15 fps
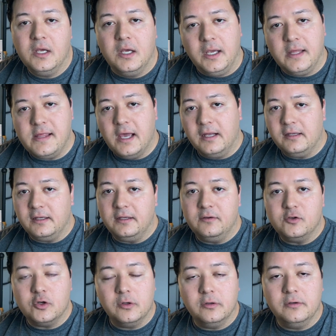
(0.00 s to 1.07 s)
And that in
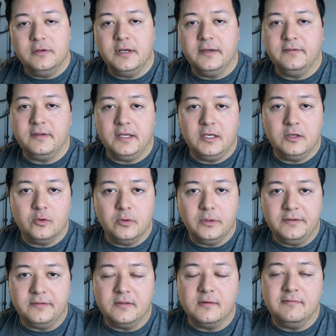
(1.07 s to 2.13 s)
turn does
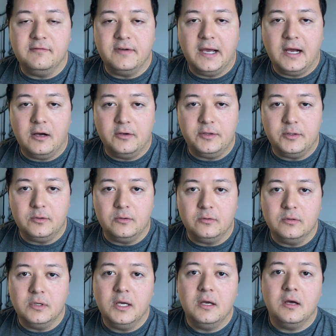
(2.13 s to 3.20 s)
increase the value
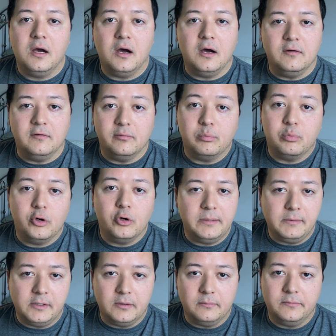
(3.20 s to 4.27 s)
of
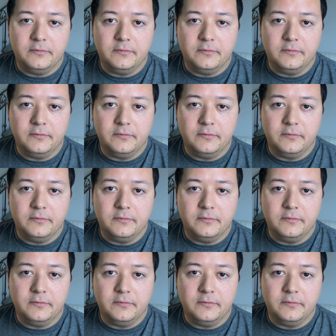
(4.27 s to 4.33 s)
premiums.